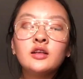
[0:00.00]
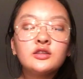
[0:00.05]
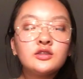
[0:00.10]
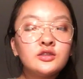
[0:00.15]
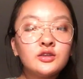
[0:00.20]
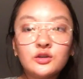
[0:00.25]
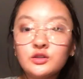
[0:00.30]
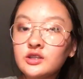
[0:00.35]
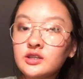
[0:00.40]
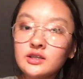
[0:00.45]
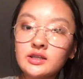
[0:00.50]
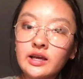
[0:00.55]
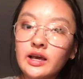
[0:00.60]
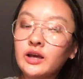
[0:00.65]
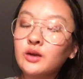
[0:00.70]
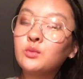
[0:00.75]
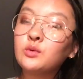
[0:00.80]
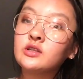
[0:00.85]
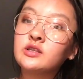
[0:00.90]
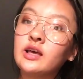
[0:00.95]
So
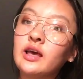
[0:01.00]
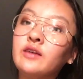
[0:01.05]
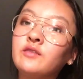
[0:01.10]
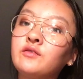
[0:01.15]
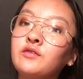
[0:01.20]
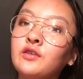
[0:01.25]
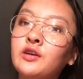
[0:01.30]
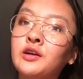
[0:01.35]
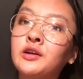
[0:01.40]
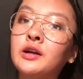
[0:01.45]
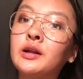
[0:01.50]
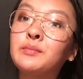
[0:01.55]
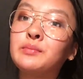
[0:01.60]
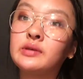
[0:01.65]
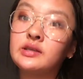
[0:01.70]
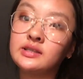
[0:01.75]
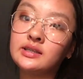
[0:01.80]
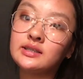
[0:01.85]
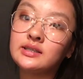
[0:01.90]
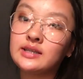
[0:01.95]
today was a very
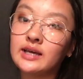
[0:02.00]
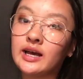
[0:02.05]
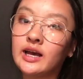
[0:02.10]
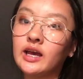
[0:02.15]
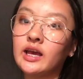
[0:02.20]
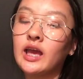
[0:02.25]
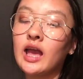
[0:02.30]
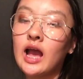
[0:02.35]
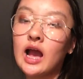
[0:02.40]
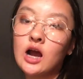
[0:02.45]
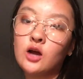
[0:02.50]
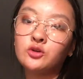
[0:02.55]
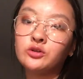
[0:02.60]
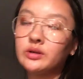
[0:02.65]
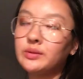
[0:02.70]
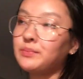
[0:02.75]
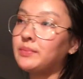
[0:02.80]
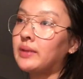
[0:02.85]
busy day out and